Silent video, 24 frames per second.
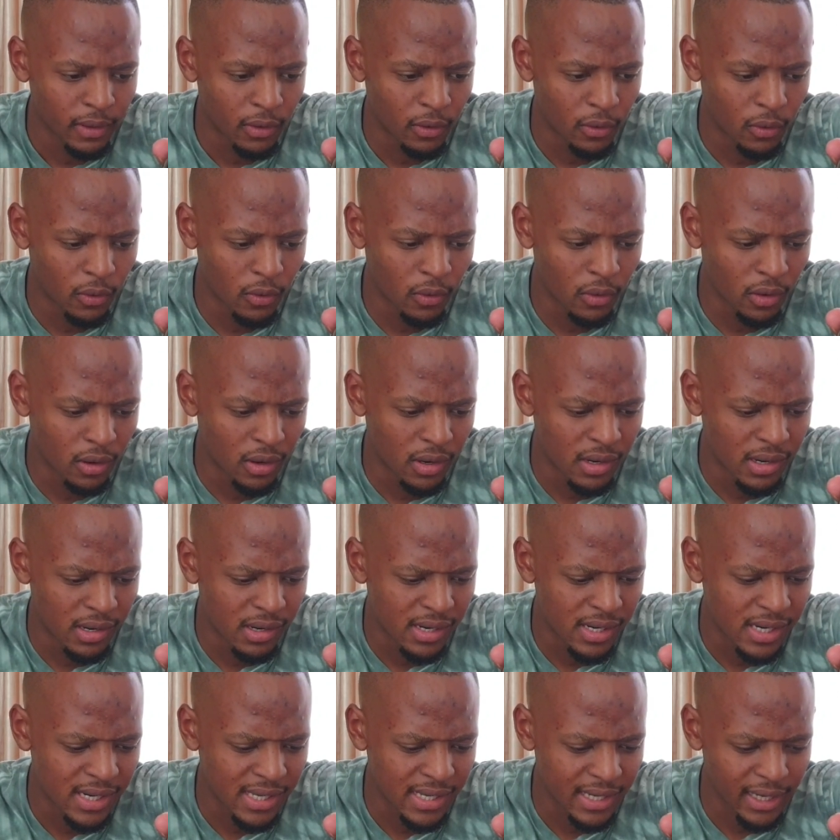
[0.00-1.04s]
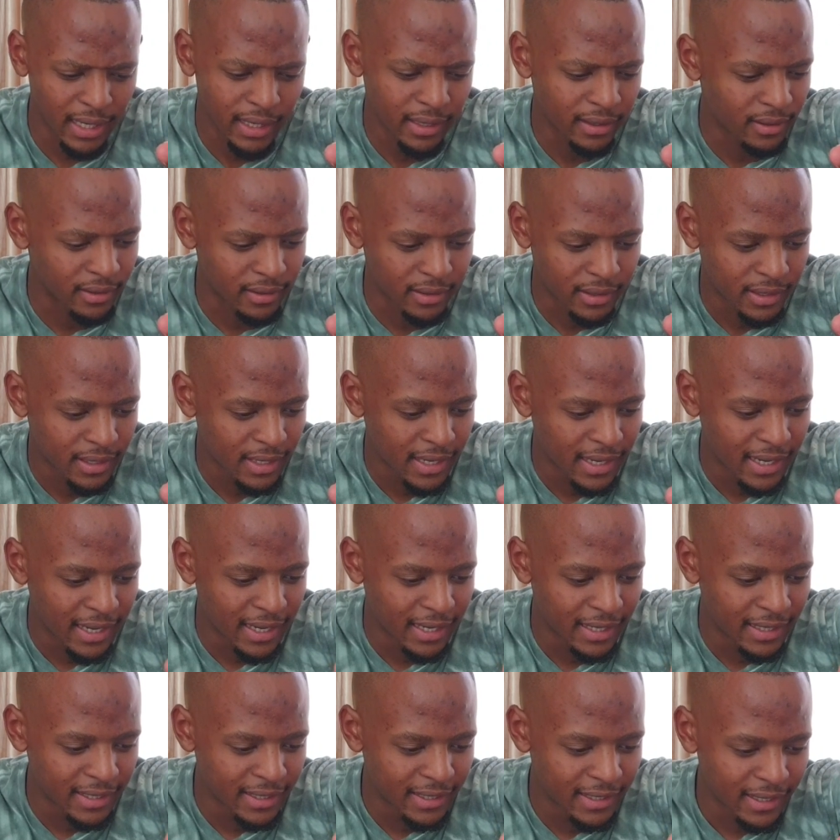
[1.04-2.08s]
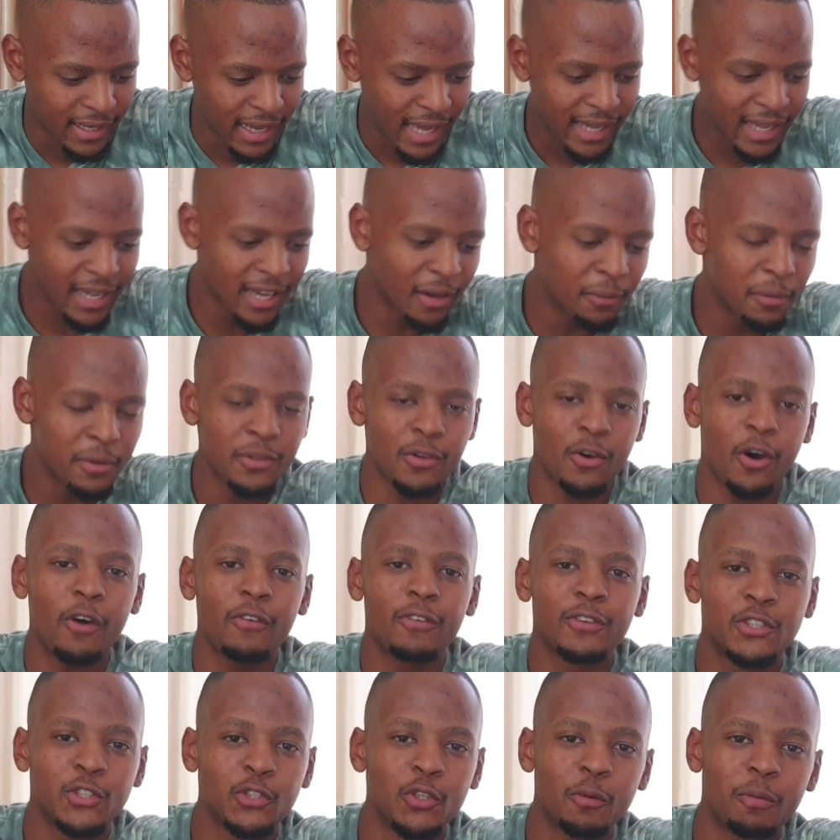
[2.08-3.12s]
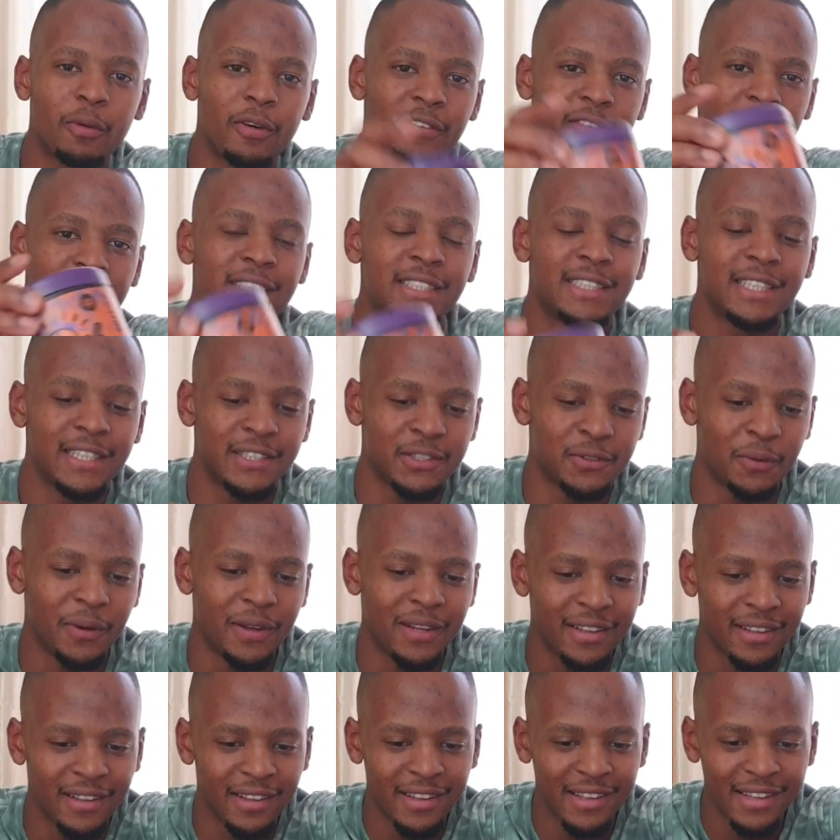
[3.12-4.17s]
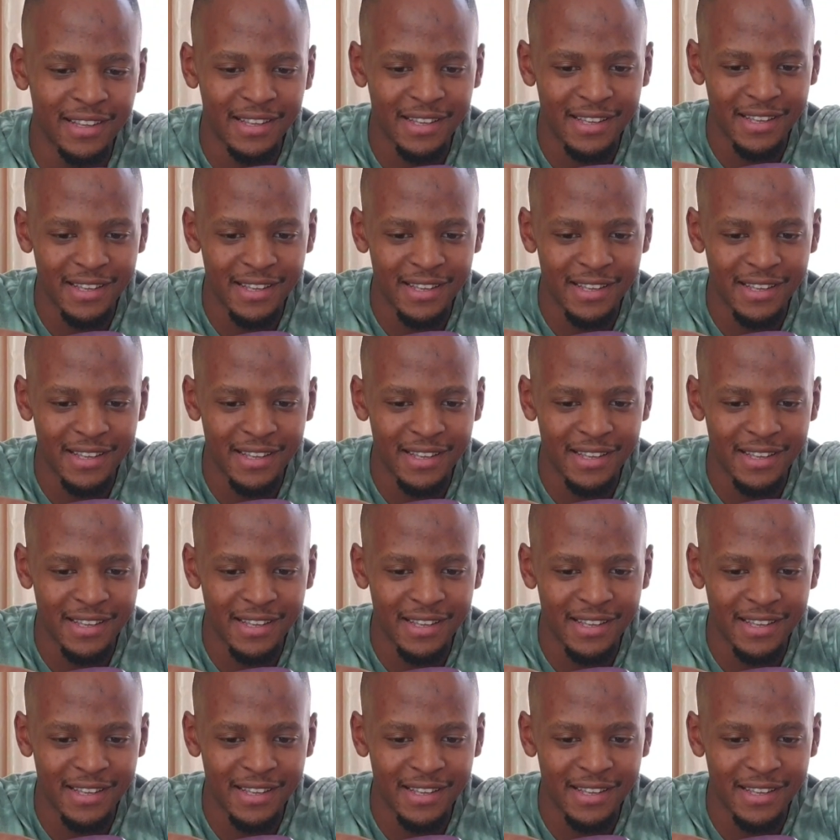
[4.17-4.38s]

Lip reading: or yeah, no, I can go with a half a scoop of this as well.